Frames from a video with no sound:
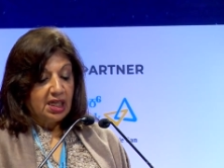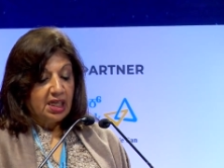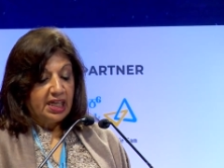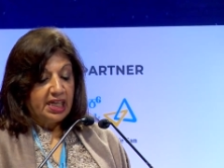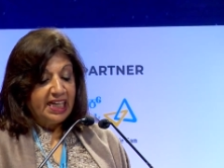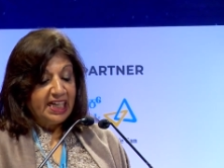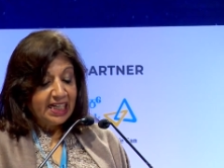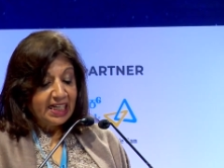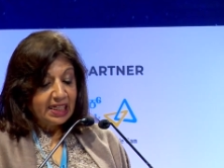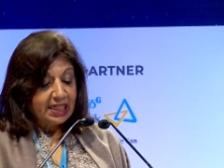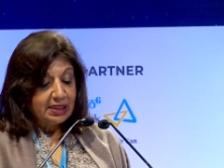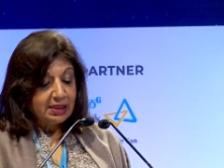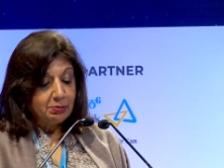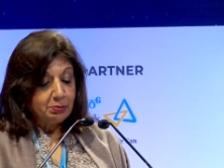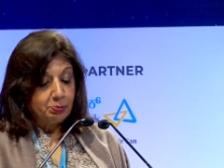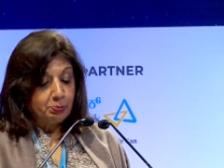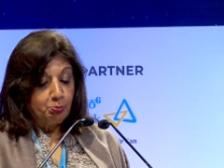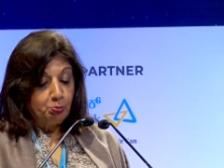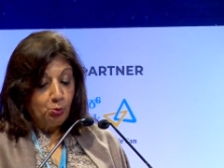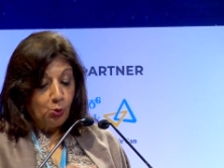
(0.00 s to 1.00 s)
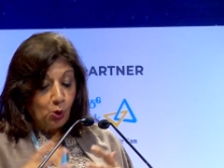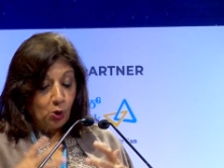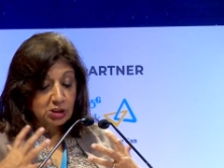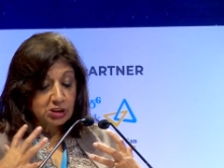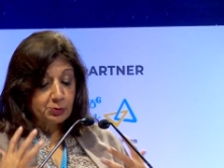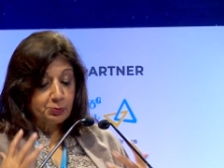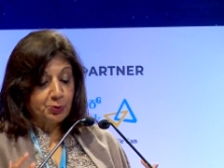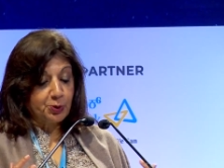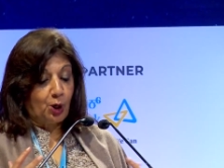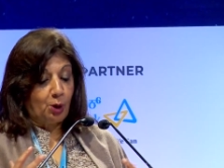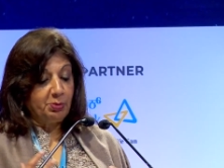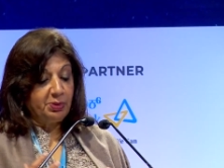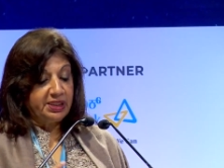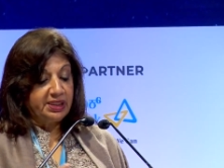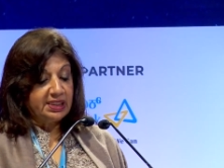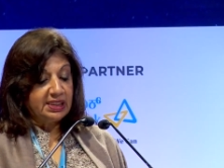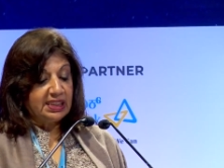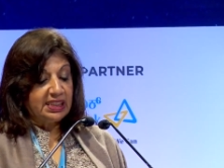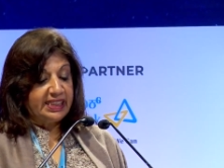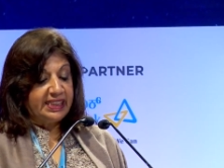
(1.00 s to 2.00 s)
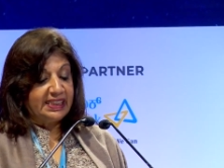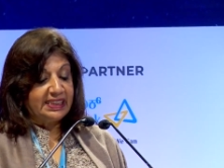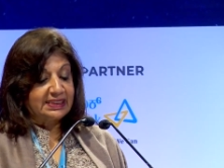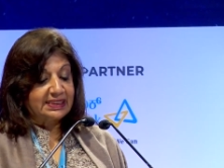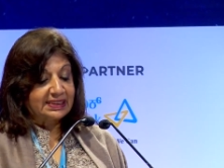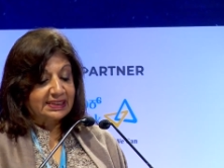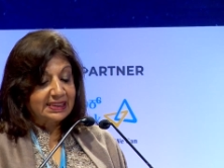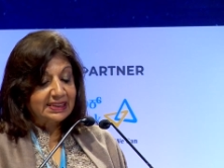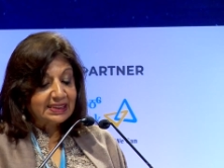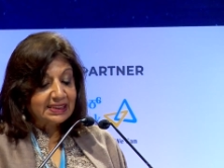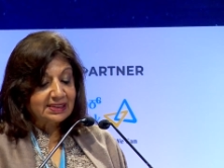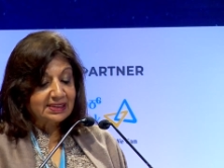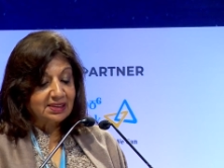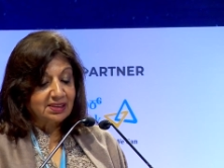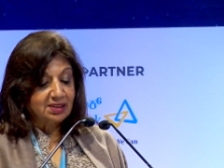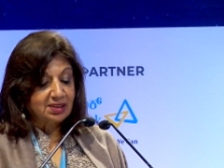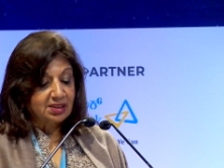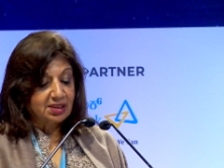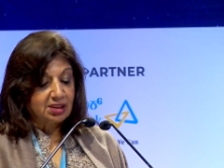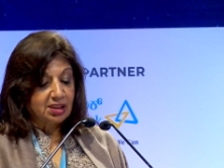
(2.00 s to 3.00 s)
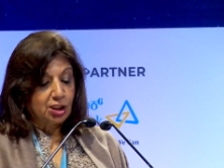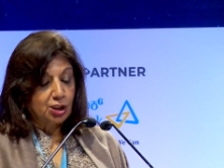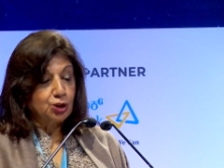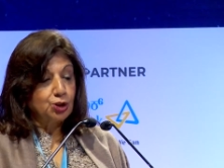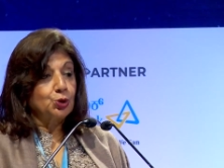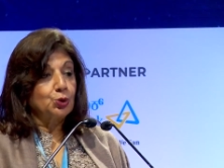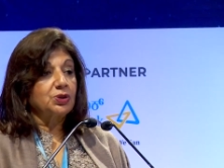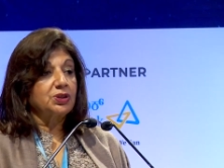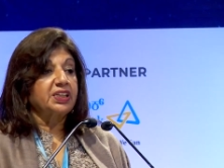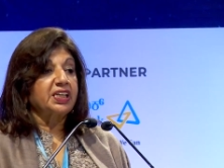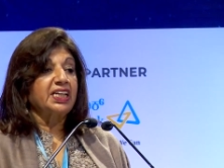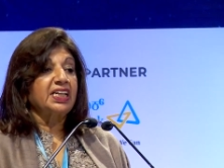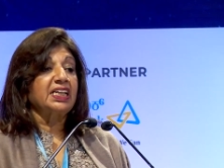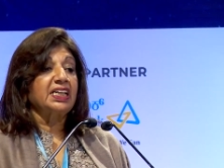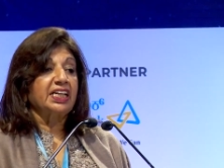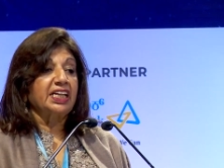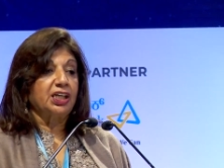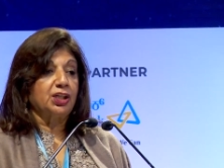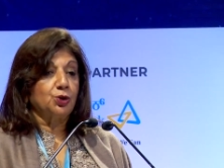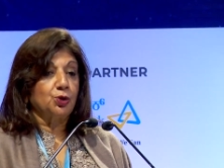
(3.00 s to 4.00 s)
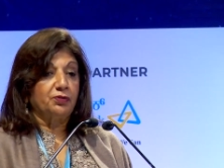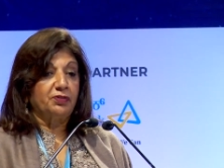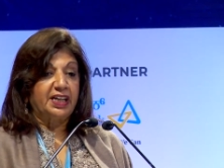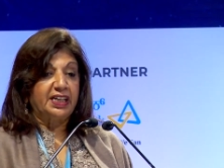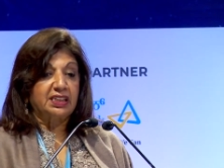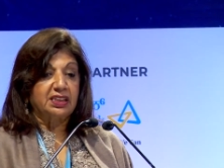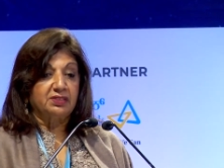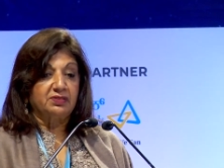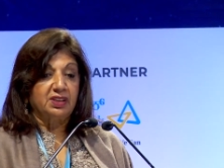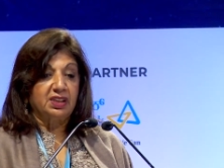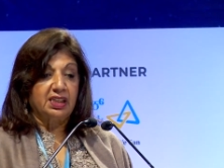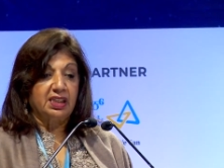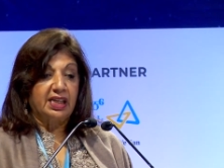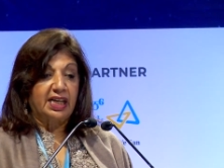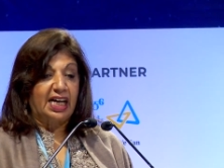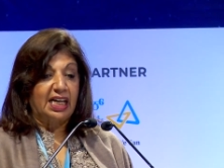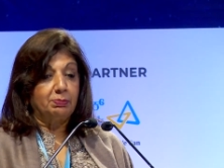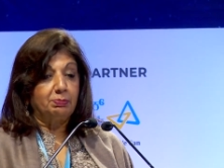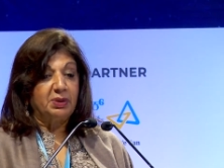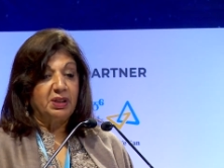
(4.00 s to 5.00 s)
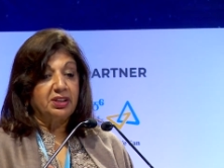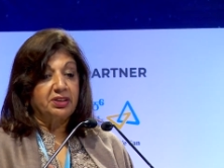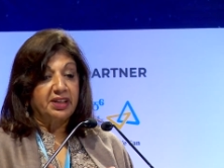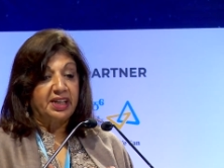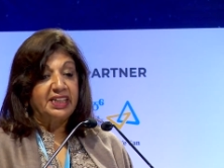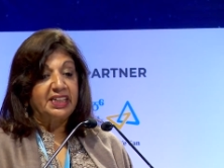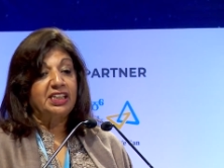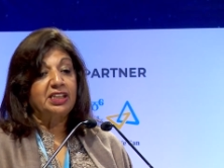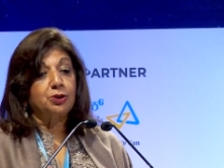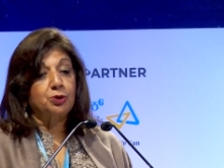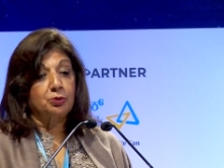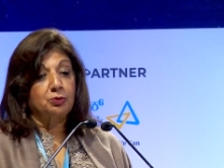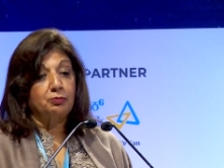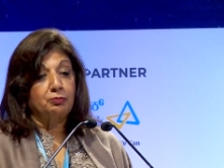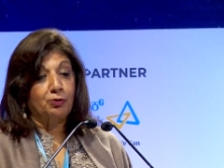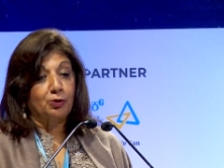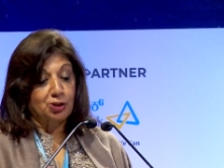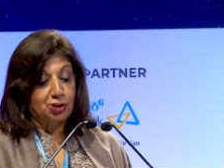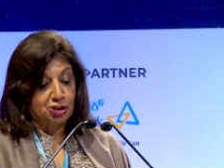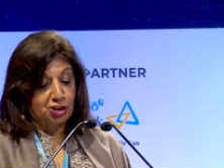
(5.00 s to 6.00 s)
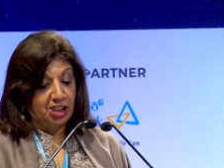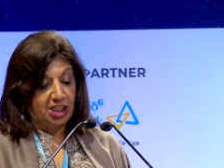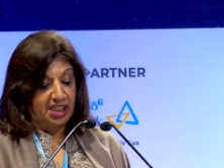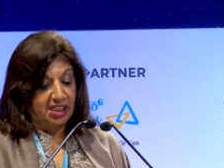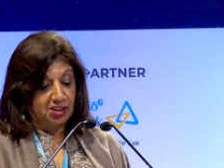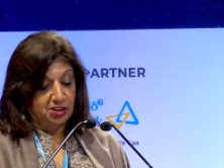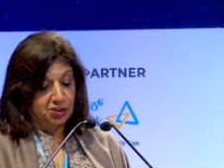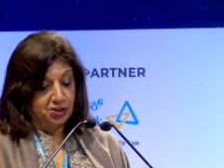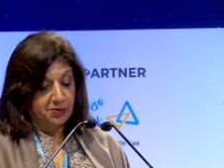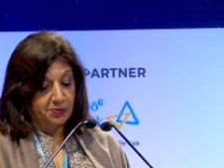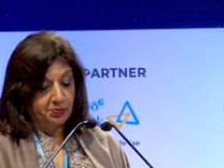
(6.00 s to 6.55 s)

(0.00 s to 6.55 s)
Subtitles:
in most prominently its citizens, to think innovatively and be ready to, for change.